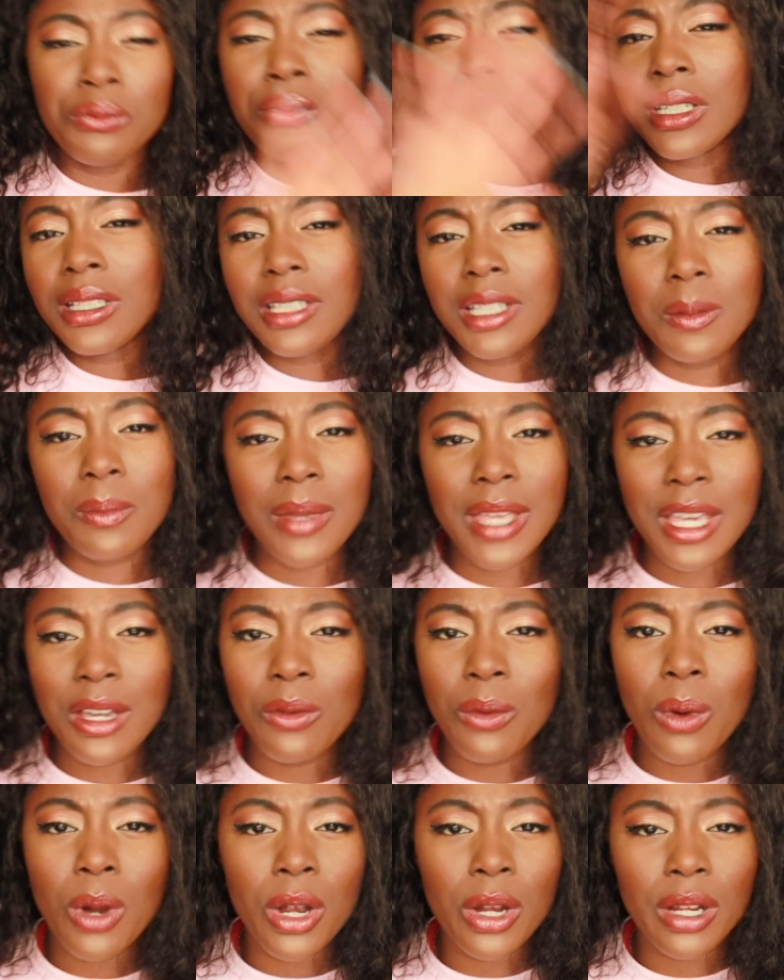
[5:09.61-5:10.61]
really
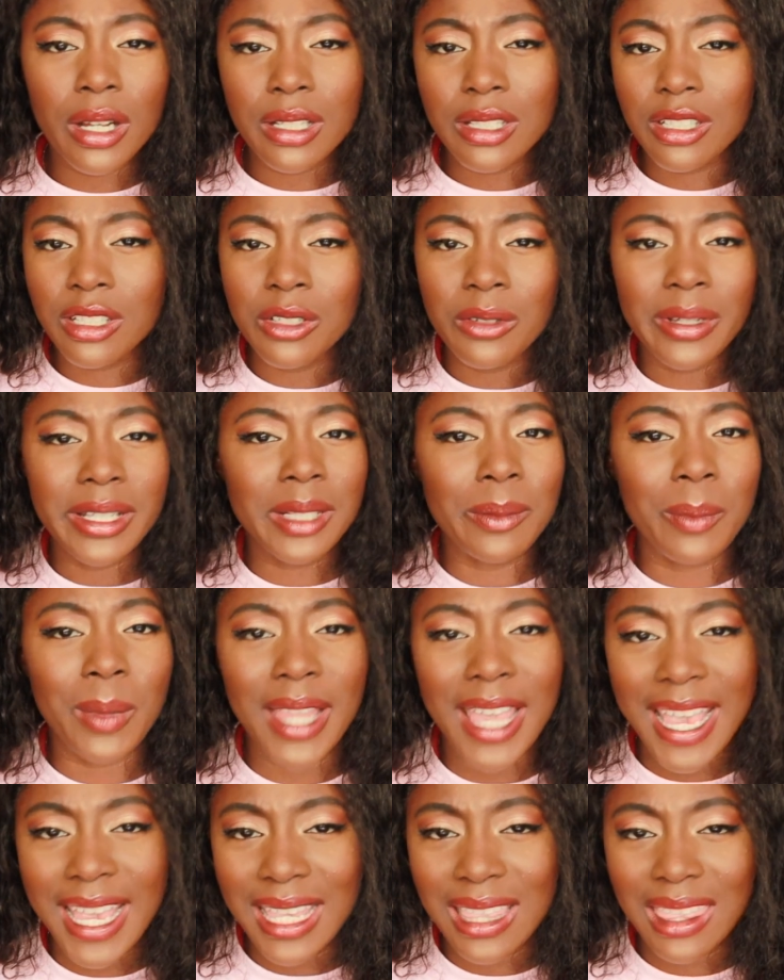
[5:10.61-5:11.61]
big words to
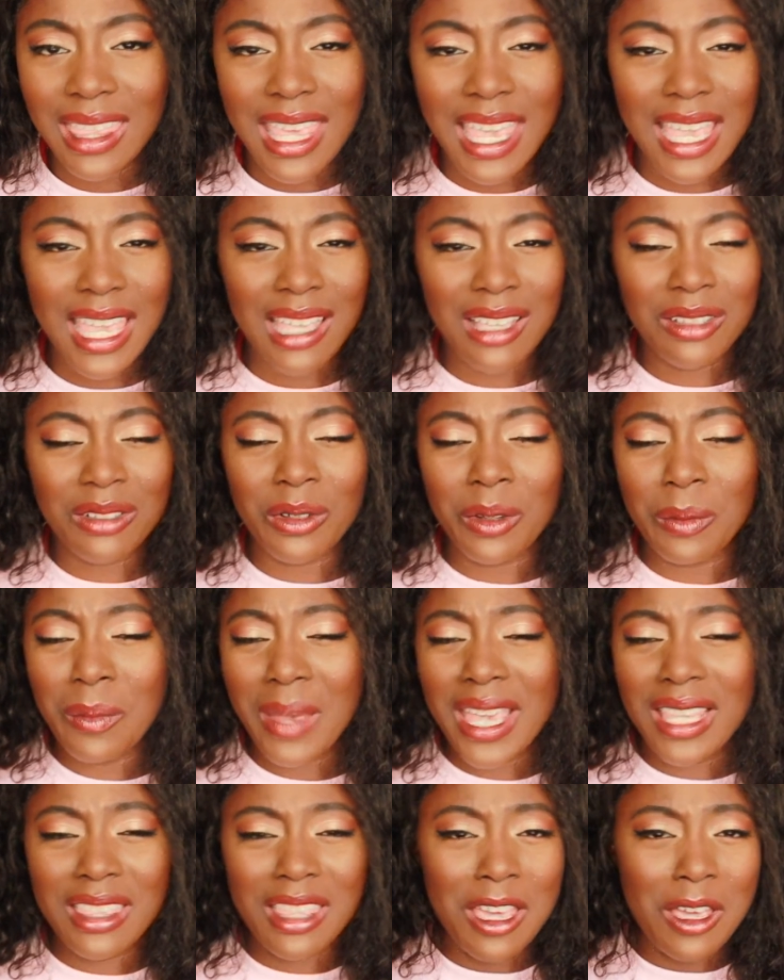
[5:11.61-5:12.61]
explain things or
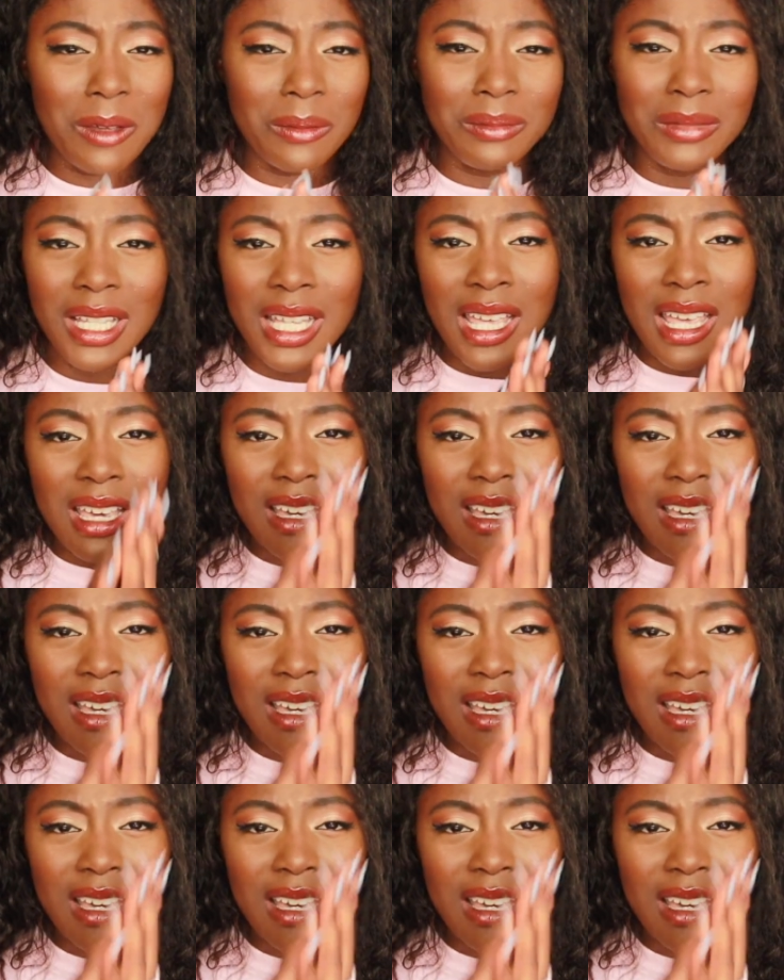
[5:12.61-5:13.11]
make them